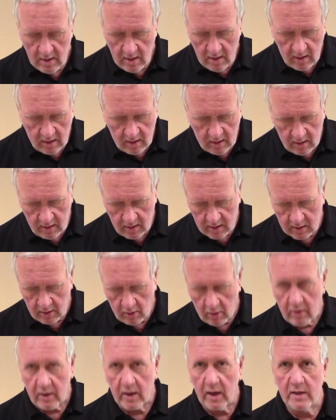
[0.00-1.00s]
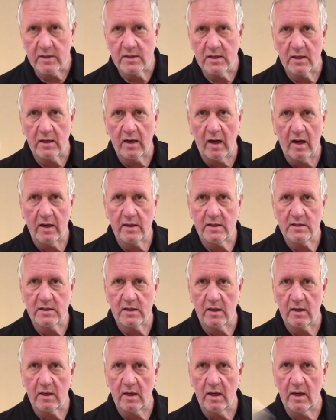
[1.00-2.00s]
the corrugated
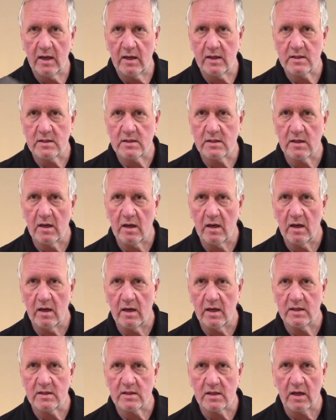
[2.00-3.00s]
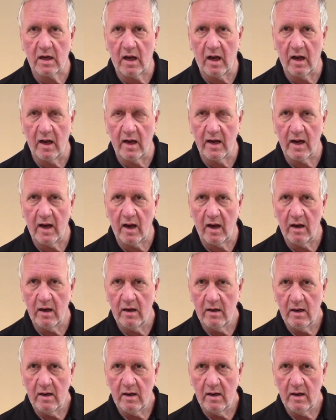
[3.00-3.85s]
glazing is a clear